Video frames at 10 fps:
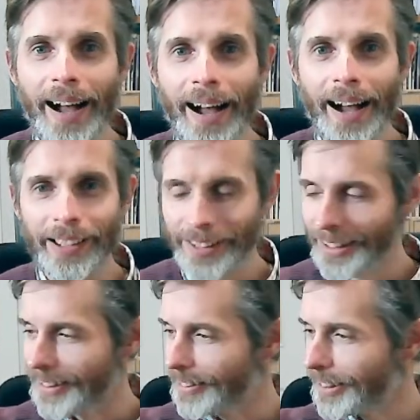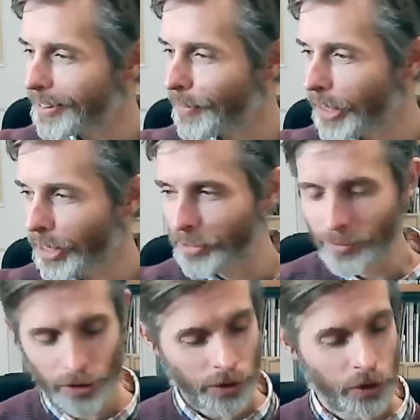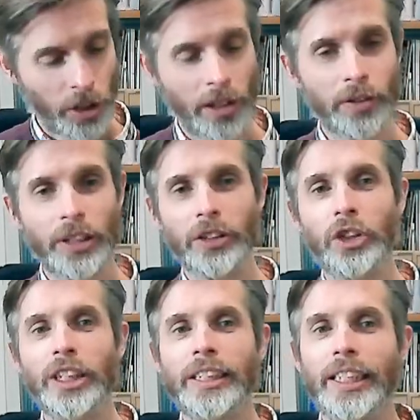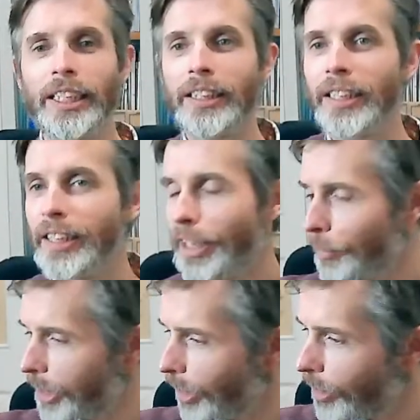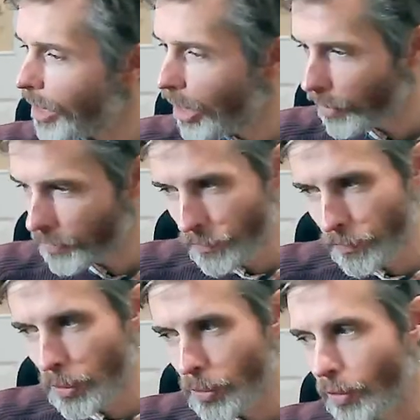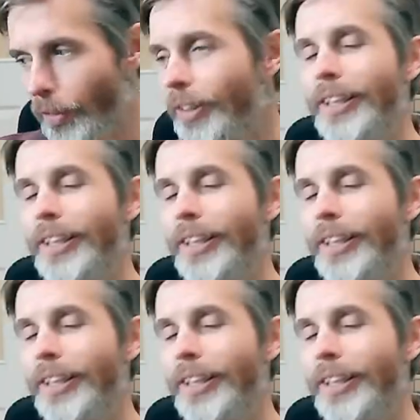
okay, let's give it a go. So starting on that G then, here we go, after 4.